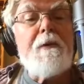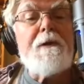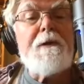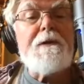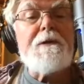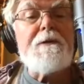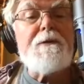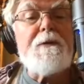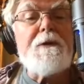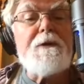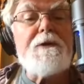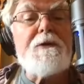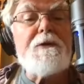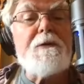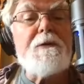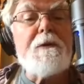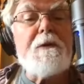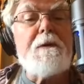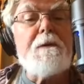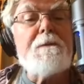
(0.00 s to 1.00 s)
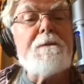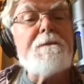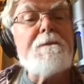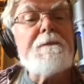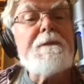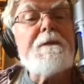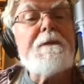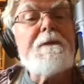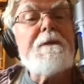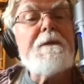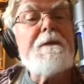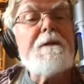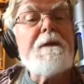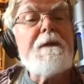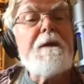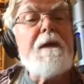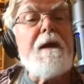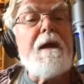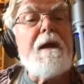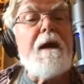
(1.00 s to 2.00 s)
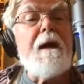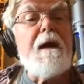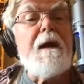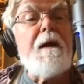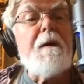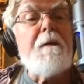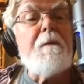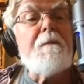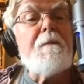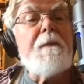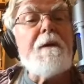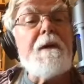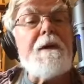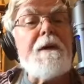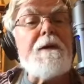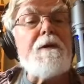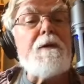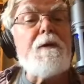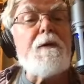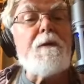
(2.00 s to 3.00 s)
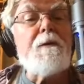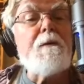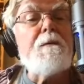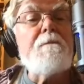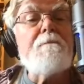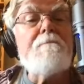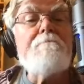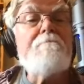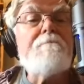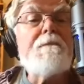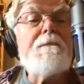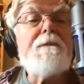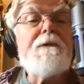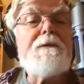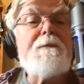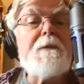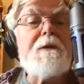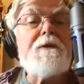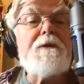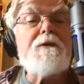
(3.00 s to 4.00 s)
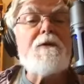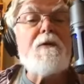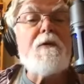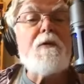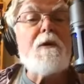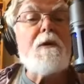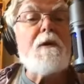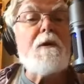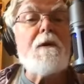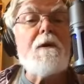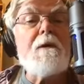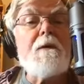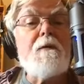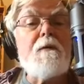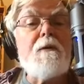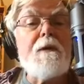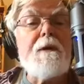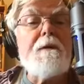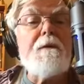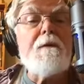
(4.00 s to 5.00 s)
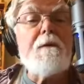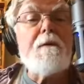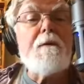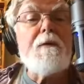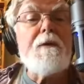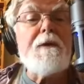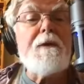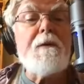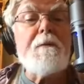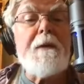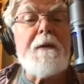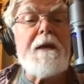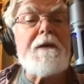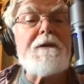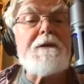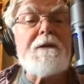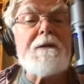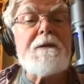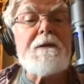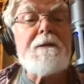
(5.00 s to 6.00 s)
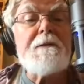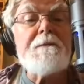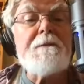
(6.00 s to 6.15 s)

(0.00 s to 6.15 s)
is ritual in your spiritual work with the patients?